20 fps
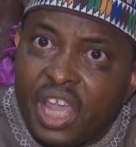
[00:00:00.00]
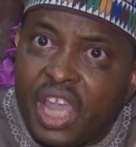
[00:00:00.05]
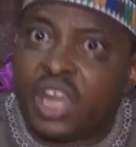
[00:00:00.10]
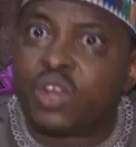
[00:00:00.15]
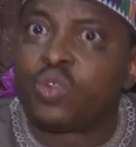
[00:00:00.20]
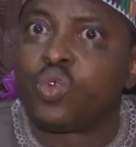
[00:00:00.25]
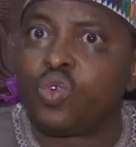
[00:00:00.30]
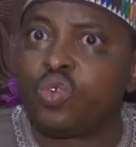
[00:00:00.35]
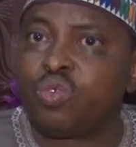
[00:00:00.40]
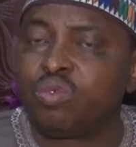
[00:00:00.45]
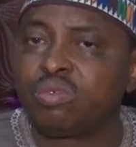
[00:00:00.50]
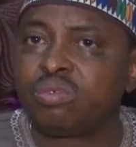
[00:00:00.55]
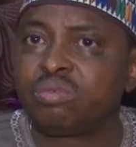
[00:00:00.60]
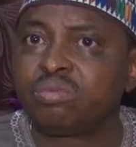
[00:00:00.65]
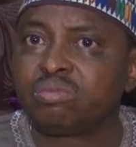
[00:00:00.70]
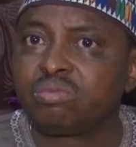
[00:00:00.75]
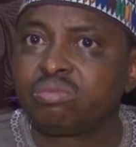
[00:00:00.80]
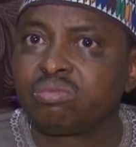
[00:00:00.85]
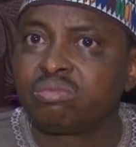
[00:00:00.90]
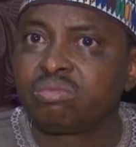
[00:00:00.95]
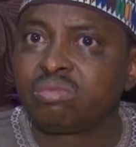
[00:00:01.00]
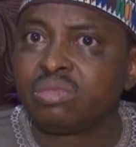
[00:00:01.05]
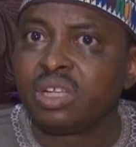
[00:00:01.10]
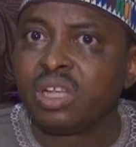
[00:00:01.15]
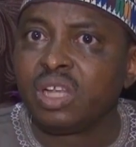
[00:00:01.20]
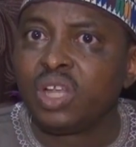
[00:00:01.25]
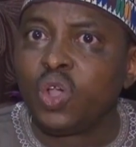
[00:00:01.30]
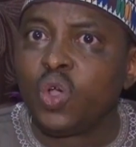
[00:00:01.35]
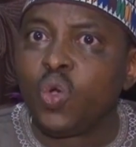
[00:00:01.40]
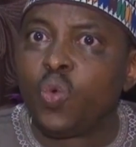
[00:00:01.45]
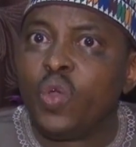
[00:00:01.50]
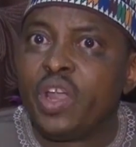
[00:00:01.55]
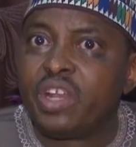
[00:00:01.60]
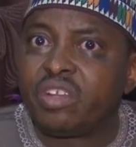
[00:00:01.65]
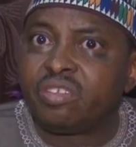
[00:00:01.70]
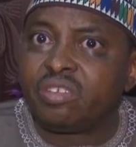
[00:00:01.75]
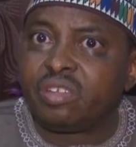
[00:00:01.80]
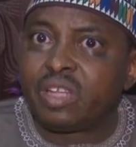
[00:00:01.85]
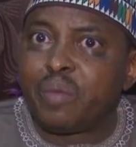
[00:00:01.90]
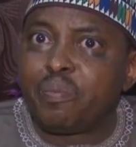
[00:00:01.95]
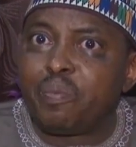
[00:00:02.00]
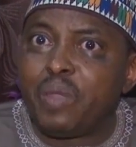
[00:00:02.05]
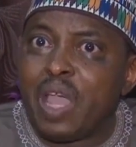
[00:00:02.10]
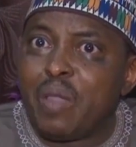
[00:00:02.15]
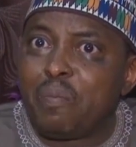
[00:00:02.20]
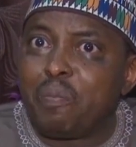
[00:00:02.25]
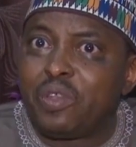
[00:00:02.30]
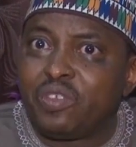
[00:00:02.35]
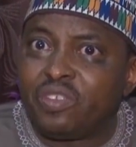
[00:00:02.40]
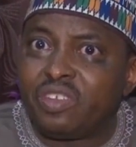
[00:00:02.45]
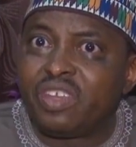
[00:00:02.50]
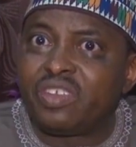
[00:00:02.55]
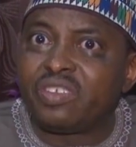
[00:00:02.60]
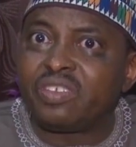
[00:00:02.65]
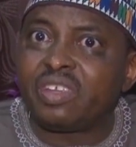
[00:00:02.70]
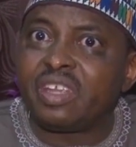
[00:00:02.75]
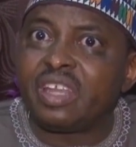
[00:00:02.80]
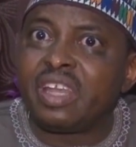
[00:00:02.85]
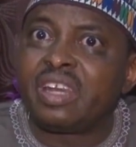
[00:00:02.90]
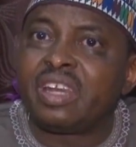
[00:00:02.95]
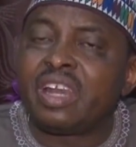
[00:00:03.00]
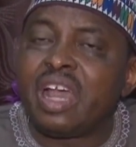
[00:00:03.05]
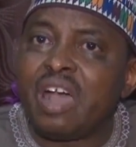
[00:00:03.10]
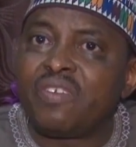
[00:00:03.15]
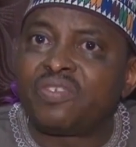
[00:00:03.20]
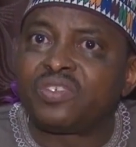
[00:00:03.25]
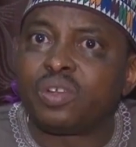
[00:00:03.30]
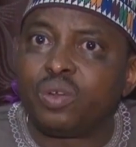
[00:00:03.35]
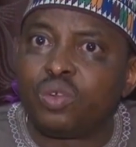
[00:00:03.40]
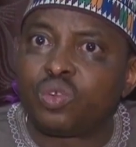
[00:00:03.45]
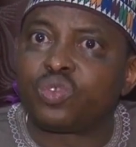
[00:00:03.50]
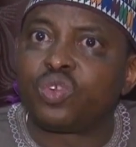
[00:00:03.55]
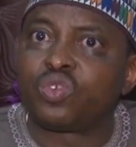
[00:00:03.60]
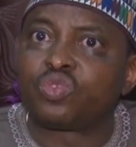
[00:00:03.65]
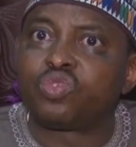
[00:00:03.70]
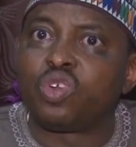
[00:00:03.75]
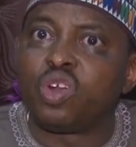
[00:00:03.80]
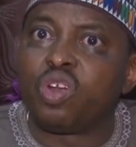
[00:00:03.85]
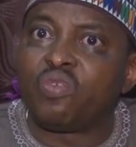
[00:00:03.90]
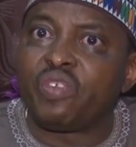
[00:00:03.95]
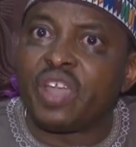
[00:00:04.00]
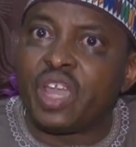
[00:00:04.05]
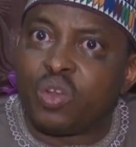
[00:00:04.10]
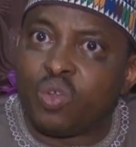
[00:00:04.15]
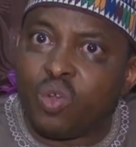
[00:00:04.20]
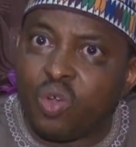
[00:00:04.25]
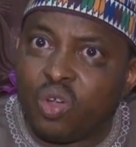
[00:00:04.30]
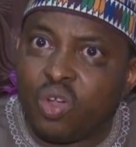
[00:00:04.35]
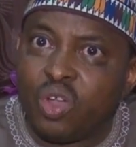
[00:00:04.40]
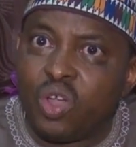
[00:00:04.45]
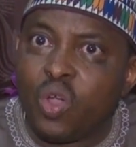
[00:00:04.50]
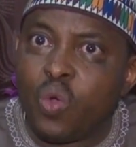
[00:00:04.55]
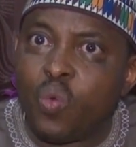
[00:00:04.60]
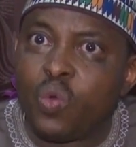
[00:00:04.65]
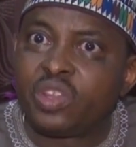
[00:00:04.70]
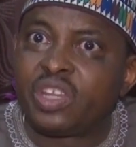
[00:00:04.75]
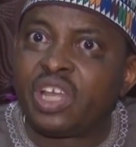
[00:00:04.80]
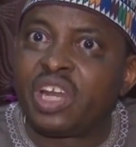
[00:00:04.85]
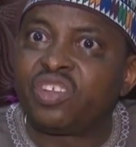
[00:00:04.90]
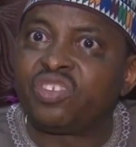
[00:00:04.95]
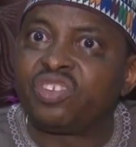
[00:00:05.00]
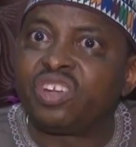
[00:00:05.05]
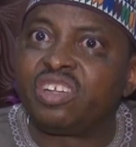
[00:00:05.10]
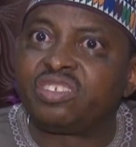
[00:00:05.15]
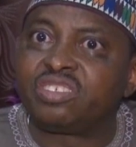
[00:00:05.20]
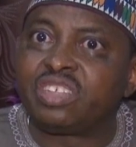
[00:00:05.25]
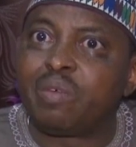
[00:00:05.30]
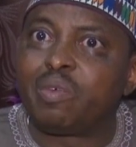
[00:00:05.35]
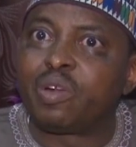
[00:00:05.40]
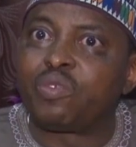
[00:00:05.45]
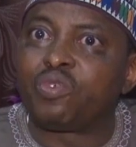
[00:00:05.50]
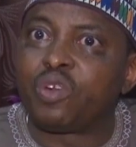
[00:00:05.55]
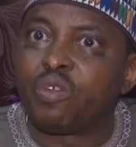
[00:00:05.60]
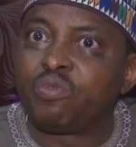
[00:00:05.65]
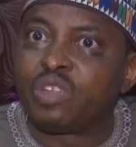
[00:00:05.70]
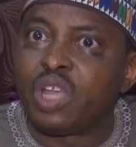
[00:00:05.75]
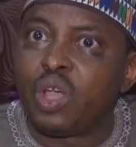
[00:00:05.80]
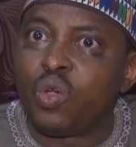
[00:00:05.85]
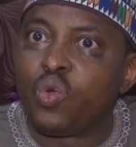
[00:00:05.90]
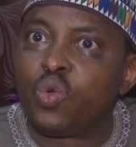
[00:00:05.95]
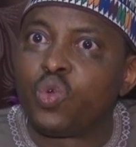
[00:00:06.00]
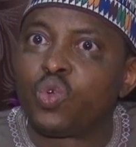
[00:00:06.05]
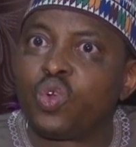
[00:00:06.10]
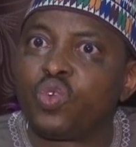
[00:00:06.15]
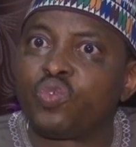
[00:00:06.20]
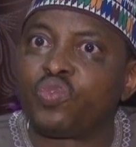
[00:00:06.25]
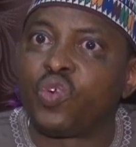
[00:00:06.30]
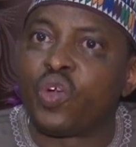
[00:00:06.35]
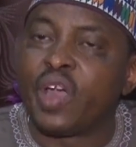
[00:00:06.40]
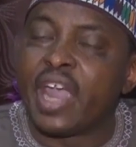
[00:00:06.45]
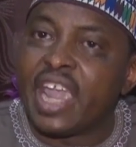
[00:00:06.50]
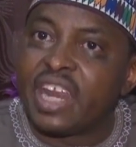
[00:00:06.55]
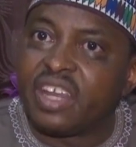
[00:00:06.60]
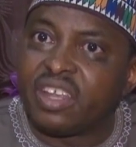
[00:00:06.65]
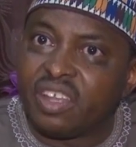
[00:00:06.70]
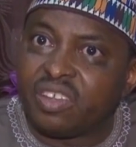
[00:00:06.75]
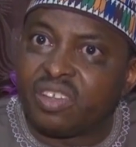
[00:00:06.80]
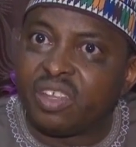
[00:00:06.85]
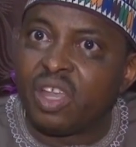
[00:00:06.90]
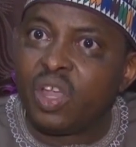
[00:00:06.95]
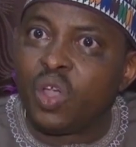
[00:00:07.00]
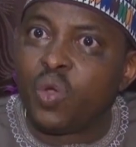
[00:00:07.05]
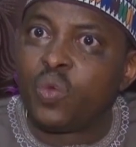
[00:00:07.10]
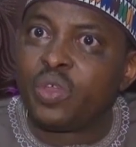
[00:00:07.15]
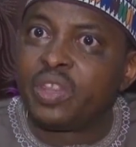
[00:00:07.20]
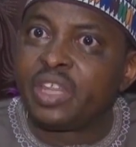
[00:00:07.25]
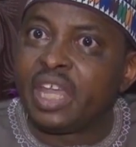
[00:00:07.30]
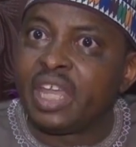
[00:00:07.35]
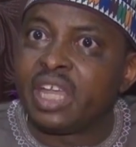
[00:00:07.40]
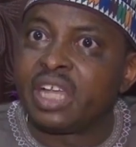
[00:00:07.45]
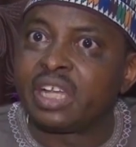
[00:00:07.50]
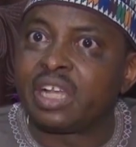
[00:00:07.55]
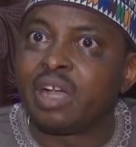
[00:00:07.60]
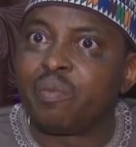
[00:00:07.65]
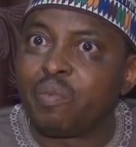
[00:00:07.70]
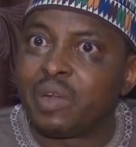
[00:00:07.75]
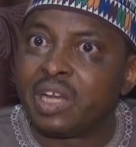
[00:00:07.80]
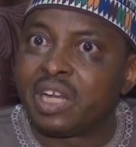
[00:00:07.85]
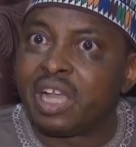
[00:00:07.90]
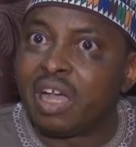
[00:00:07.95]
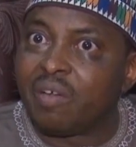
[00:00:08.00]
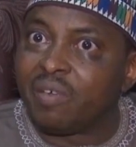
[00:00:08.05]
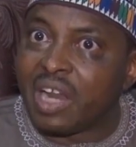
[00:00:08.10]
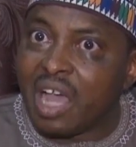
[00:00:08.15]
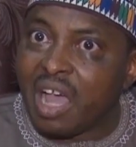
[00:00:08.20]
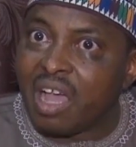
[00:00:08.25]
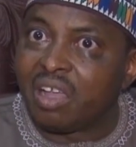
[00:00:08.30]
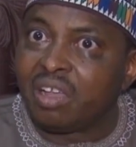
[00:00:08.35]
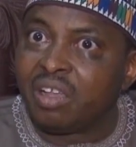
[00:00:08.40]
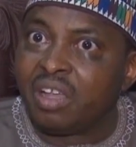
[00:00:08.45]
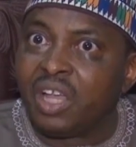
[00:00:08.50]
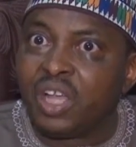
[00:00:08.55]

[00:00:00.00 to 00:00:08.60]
Edo, which the A P C is in absolute control of Edo, with the national chairman from there who ruled for eight years, with the incumbent governor,